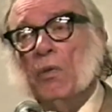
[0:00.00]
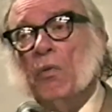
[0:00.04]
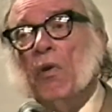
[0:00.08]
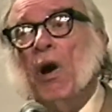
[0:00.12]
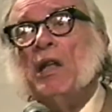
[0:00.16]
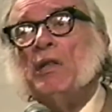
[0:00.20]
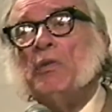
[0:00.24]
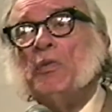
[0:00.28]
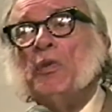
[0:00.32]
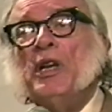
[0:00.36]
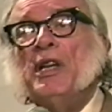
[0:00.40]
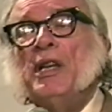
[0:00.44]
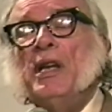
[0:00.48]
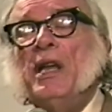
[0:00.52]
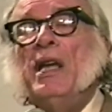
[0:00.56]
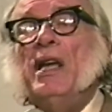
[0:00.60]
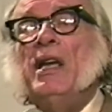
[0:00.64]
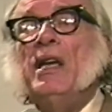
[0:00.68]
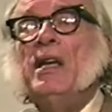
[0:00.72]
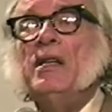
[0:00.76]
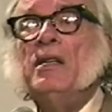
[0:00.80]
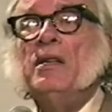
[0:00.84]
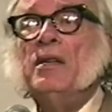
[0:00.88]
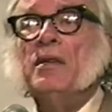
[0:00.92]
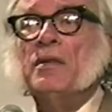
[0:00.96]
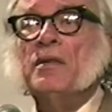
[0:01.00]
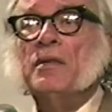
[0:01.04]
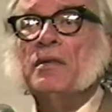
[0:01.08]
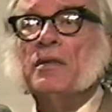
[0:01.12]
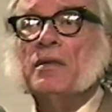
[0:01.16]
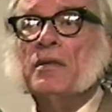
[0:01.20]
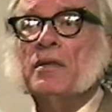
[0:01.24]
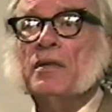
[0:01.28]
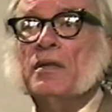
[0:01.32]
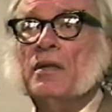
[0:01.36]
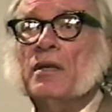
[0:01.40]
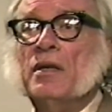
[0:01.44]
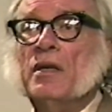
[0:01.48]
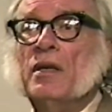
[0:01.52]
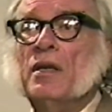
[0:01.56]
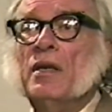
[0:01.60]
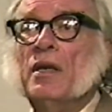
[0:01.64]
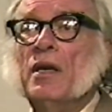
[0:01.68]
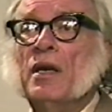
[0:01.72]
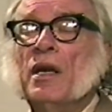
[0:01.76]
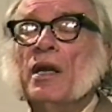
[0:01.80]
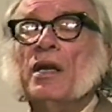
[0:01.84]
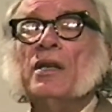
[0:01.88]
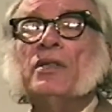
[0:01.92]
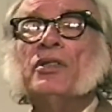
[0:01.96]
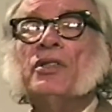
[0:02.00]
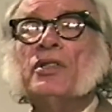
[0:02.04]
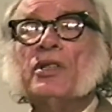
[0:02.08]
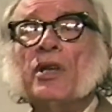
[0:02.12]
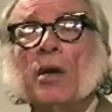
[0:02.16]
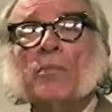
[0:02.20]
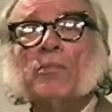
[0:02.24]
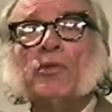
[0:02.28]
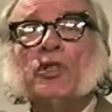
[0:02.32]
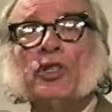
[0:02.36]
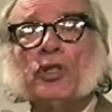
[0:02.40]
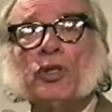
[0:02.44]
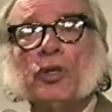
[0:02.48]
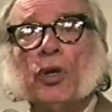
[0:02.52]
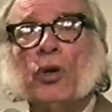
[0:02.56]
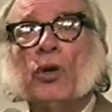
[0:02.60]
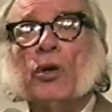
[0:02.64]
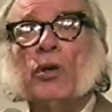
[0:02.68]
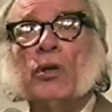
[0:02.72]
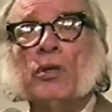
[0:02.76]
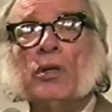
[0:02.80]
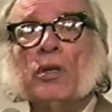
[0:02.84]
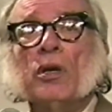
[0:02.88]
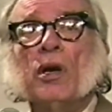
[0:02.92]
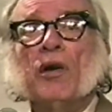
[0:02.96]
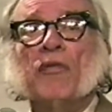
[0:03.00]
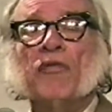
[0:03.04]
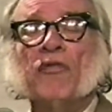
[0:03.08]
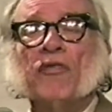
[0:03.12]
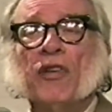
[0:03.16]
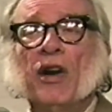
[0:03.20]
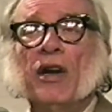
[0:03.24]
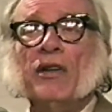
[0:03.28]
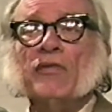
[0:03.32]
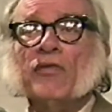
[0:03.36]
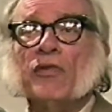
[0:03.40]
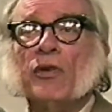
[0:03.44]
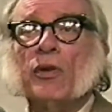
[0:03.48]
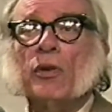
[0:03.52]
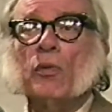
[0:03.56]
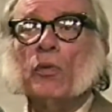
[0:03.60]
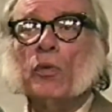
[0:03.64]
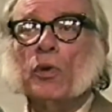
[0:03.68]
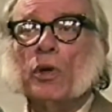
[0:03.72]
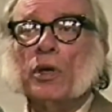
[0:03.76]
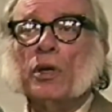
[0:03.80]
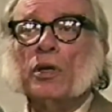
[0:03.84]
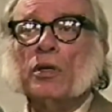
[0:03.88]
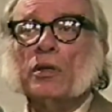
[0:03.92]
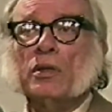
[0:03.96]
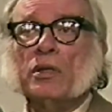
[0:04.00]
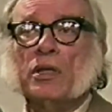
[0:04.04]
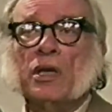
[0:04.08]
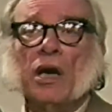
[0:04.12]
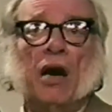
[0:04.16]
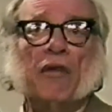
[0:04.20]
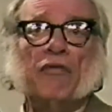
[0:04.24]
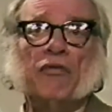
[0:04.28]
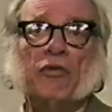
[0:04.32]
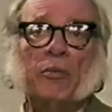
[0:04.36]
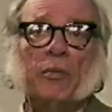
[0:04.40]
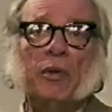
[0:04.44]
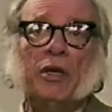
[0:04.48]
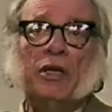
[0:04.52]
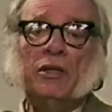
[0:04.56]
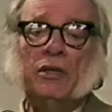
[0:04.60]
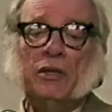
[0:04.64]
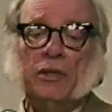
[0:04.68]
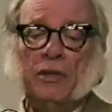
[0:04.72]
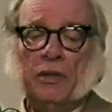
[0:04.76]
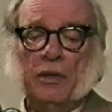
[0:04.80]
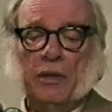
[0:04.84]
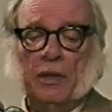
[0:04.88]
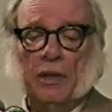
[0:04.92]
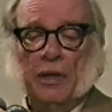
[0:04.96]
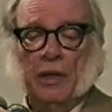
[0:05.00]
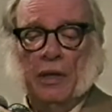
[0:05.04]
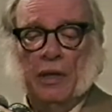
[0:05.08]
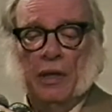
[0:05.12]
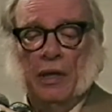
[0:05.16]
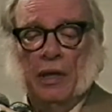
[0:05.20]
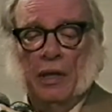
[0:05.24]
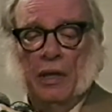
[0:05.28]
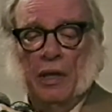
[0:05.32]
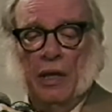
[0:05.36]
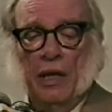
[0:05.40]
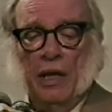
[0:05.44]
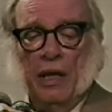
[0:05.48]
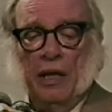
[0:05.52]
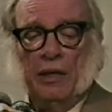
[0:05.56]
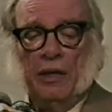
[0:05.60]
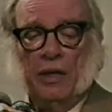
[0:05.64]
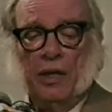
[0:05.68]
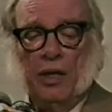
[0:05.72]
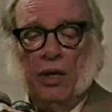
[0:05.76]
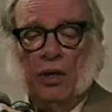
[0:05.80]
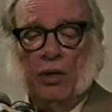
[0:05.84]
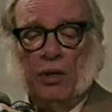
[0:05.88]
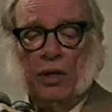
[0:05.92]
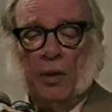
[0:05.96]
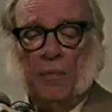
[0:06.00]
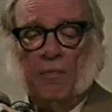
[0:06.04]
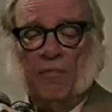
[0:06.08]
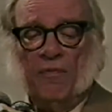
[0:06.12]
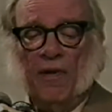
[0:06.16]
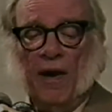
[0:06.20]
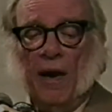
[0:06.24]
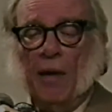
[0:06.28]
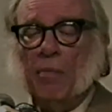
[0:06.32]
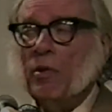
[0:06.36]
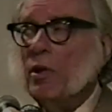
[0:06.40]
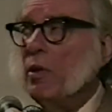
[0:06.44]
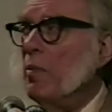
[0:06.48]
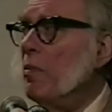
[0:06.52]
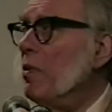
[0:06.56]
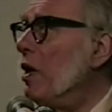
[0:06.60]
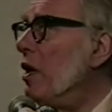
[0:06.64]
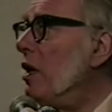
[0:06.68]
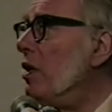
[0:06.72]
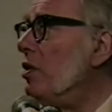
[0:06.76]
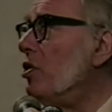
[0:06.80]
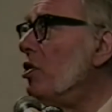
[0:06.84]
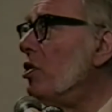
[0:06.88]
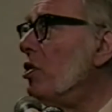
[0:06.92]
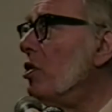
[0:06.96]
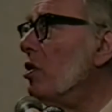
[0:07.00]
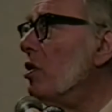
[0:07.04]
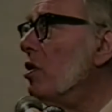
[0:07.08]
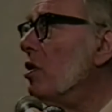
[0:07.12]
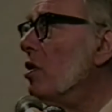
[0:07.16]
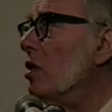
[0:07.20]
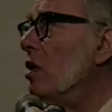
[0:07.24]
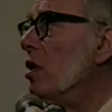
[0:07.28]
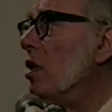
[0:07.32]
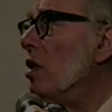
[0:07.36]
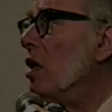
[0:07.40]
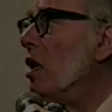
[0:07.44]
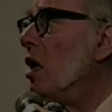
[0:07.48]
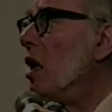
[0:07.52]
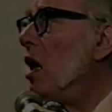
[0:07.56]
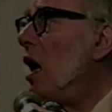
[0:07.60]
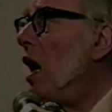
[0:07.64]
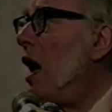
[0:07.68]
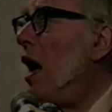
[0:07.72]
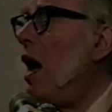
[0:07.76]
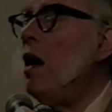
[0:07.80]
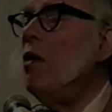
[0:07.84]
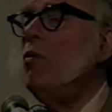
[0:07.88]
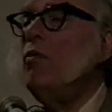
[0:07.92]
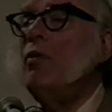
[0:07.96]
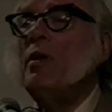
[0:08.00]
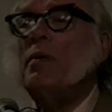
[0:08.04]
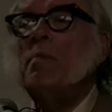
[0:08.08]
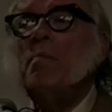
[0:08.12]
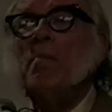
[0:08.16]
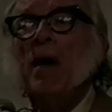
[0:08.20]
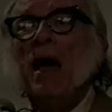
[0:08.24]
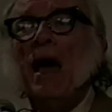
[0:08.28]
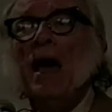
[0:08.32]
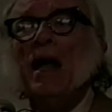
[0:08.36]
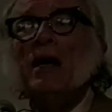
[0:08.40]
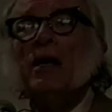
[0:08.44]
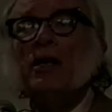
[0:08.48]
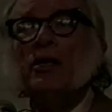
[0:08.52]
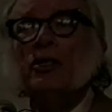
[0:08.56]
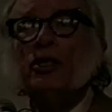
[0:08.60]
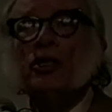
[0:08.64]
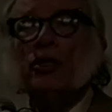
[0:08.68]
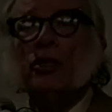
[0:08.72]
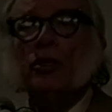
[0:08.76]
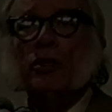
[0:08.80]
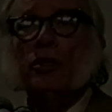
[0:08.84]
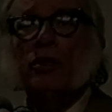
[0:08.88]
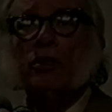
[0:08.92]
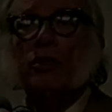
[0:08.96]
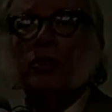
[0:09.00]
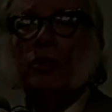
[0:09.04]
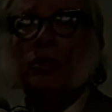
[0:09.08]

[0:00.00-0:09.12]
what we need is some sort of federal world government, and the only problem is, how we manage